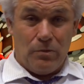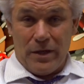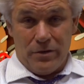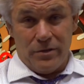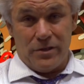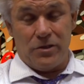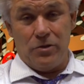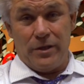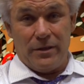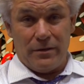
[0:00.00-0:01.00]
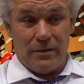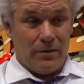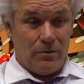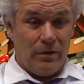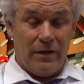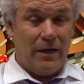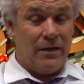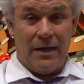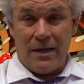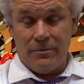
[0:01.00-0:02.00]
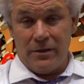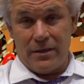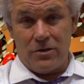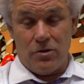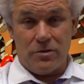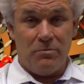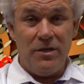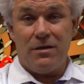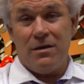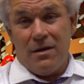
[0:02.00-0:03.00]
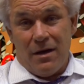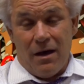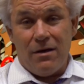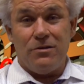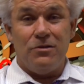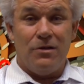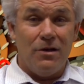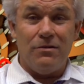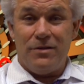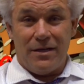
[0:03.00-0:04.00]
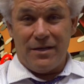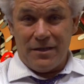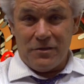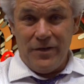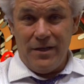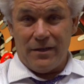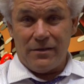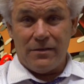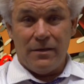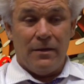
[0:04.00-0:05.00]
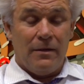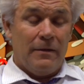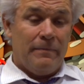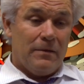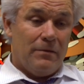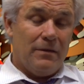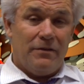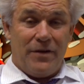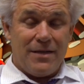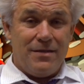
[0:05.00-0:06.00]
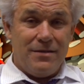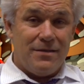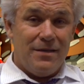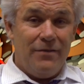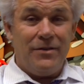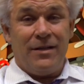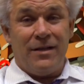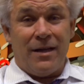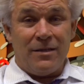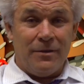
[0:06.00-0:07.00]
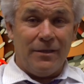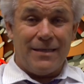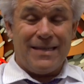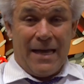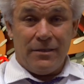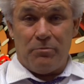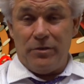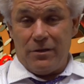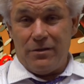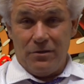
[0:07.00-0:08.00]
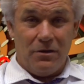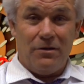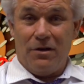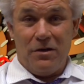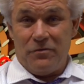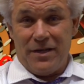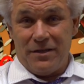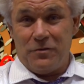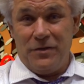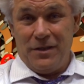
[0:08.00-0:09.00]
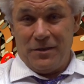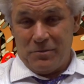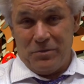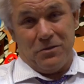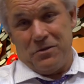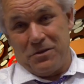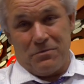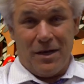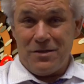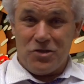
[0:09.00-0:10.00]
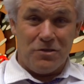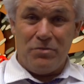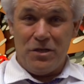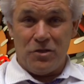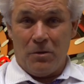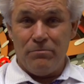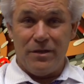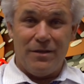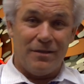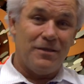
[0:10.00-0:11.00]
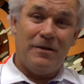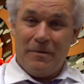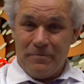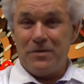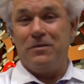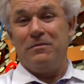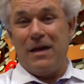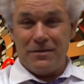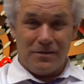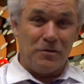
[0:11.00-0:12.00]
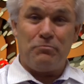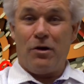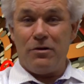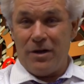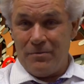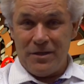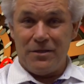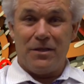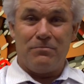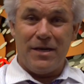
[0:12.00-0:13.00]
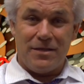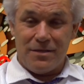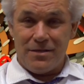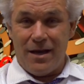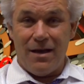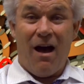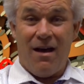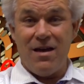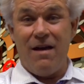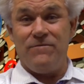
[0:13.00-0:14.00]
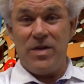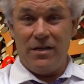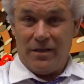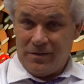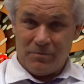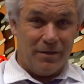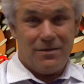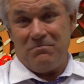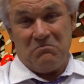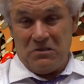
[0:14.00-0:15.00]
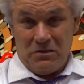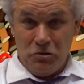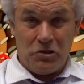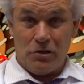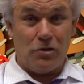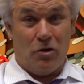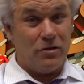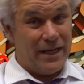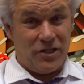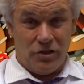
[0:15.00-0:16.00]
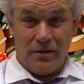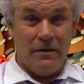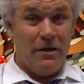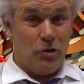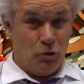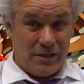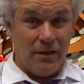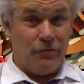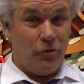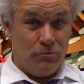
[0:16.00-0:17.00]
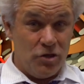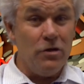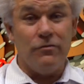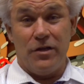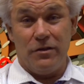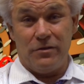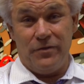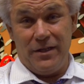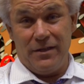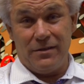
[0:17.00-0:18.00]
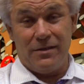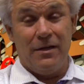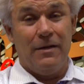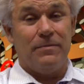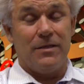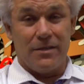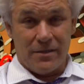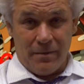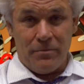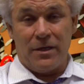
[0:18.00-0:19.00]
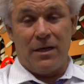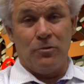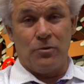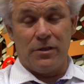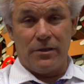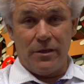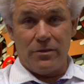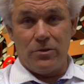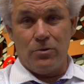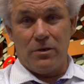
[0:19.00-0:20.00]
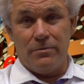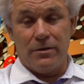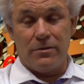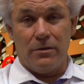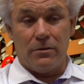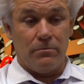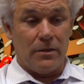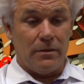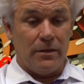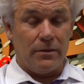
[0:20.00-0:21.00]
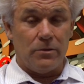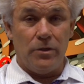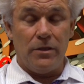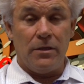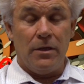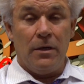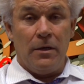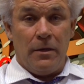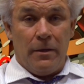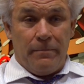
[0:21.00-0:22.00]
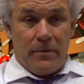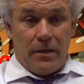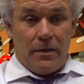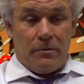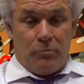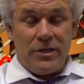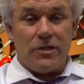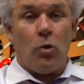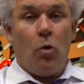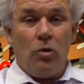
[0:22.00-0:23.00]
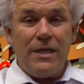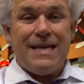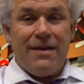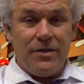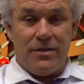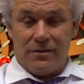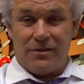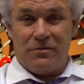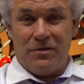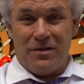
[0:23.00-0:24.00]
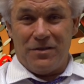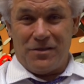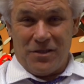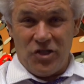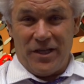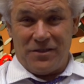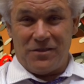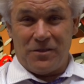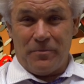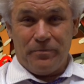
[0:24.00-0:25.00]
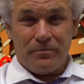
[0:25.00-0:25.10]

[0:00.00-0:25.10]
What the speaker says: whether it's doing, in an animal that can't speak, how do you know that it has feelings? Well, the fact is, even in an animal that can speak, you don't know if it has feelings, because it might just be a zombie that, you know, has this program in it that makes it say, I have feelings, but you still can't actually yourself observe those feelings. This is something I'm also going to talk about a lot next week. The point is, all the evidence suggests,